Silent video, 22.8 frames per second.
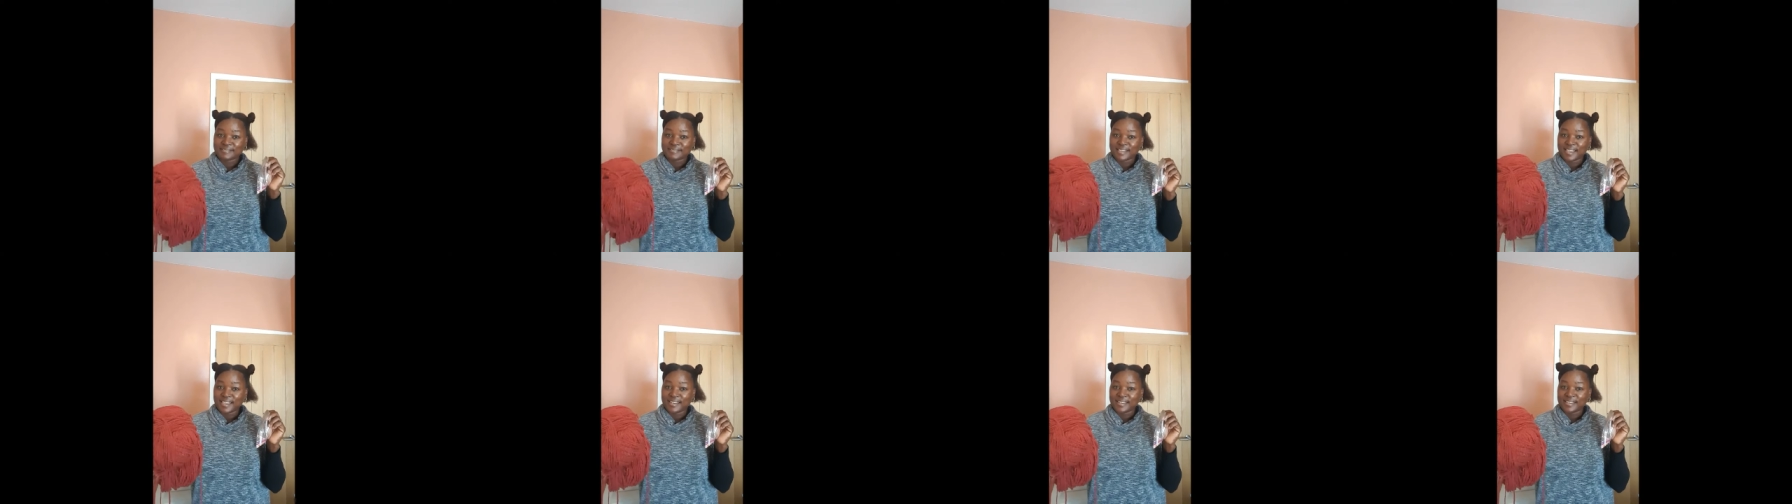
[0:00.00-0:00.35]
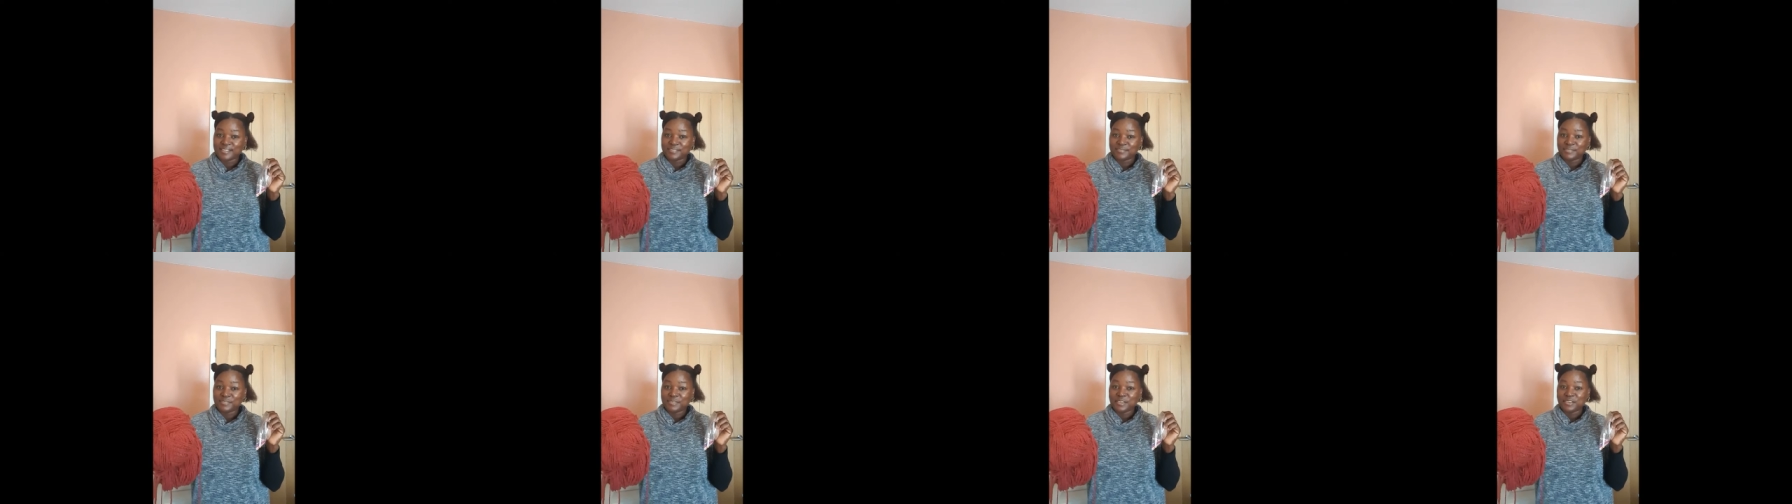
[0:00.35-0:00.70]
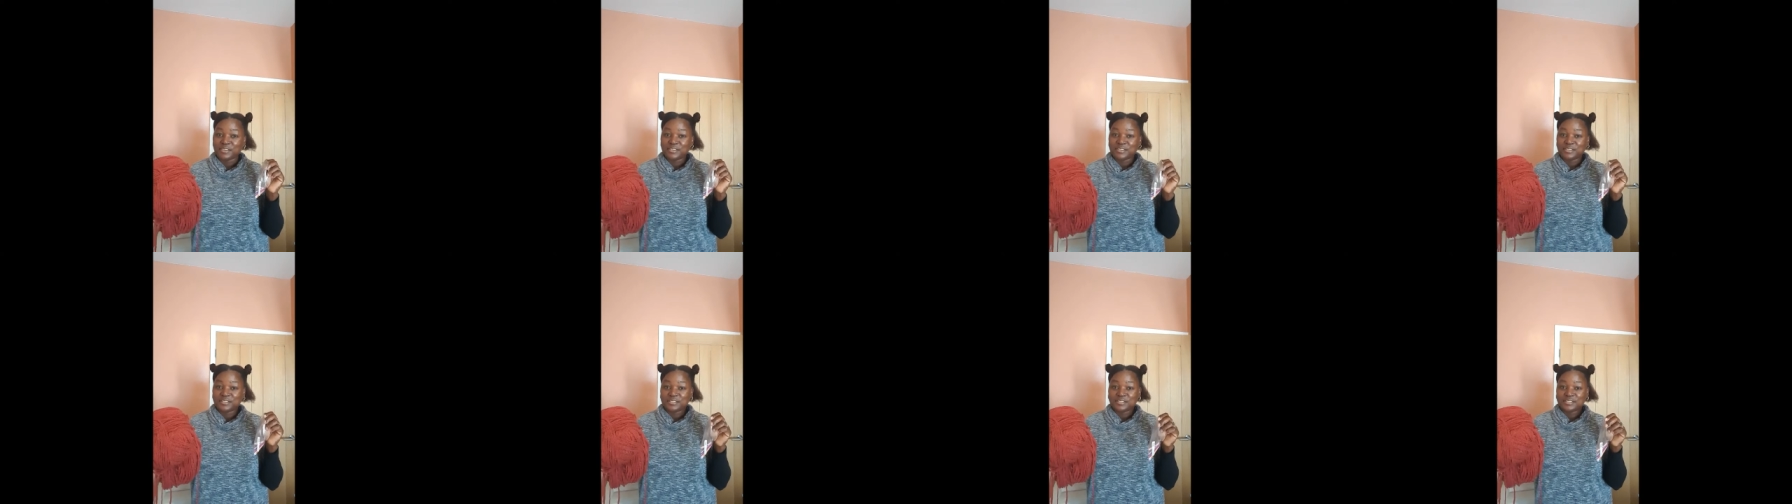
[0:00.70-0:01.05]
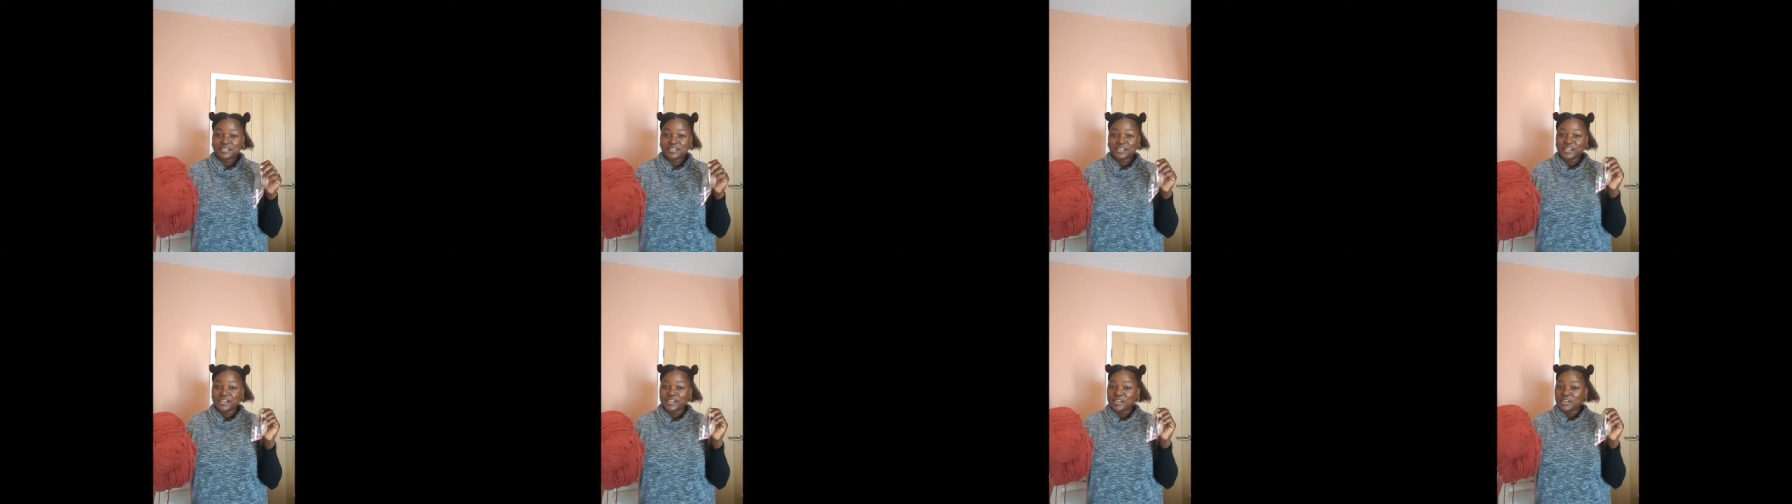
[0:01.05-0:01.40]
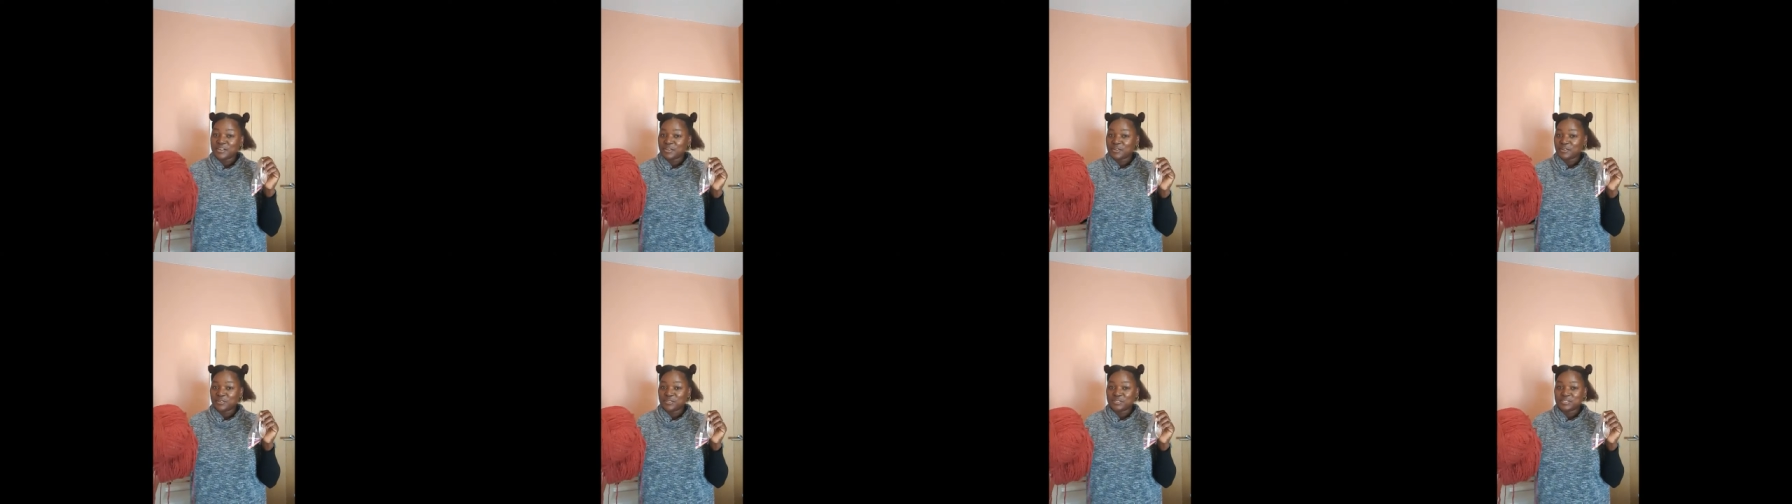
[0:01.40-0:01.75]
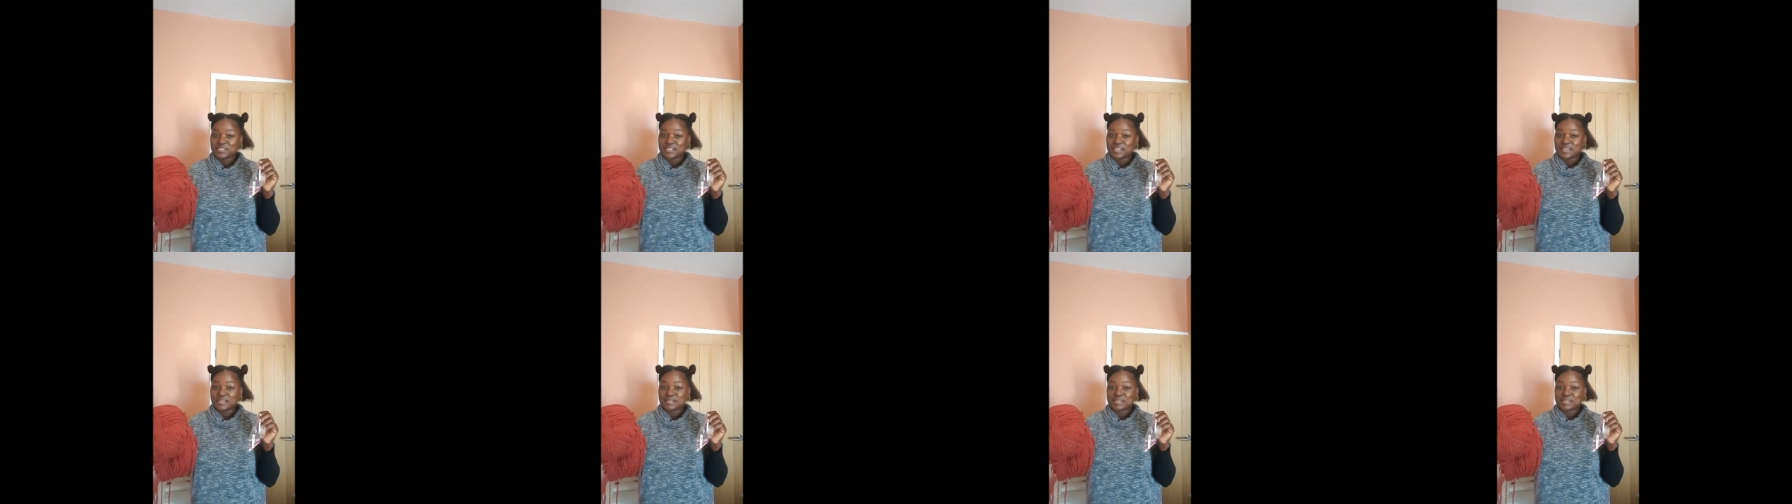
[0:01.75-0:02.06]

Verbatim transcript: and if you're new consider